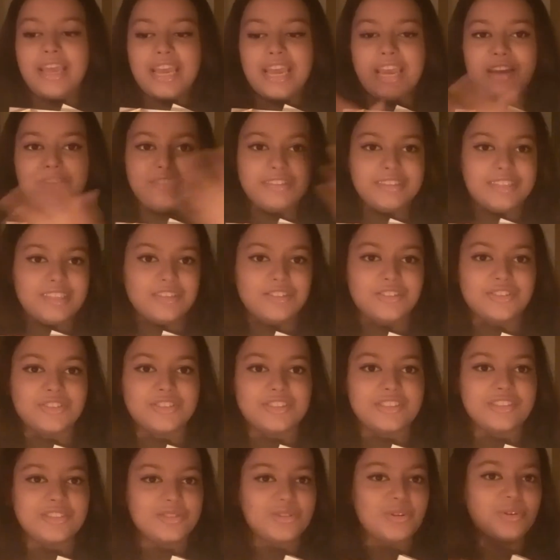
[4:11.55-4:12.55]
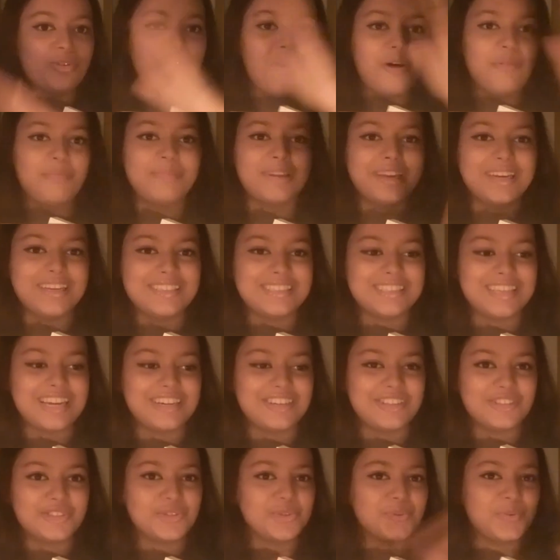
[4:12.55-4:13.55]
Everything is just so complex
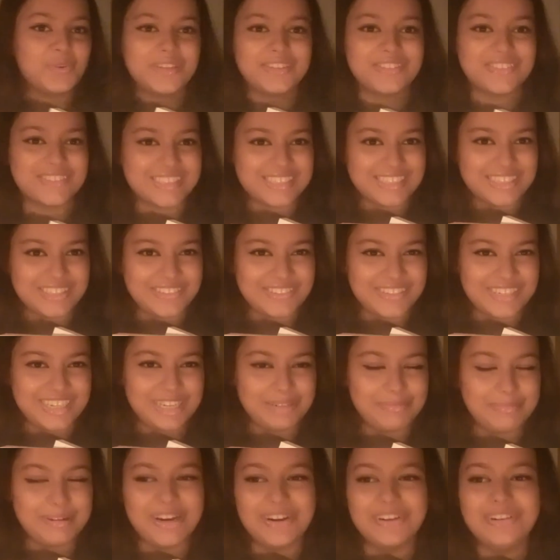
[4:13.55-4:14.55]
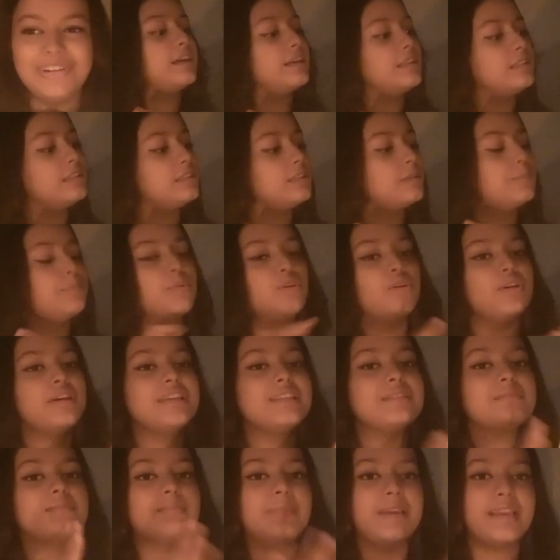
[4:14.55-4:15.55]
and so interesting to read about. The book
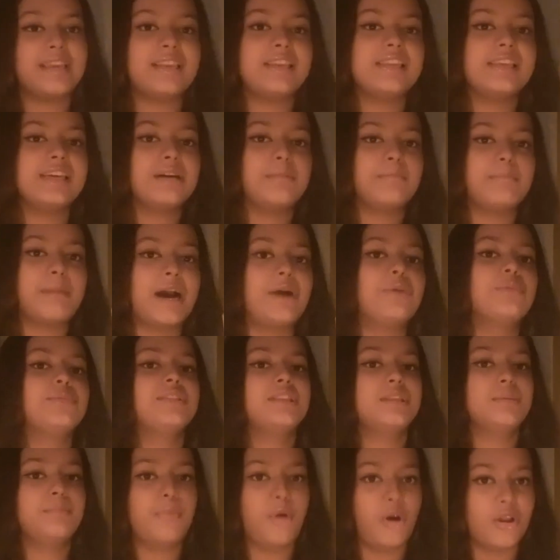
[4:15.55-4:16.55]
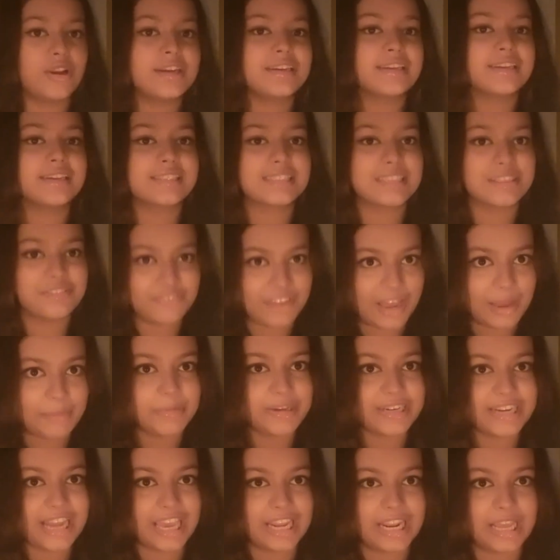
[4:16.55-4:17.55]
is mainly about the politics and
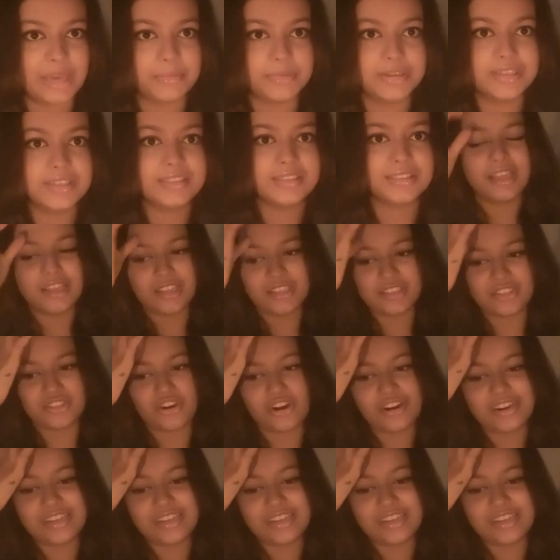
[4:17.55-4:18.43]
family dynamics. It's not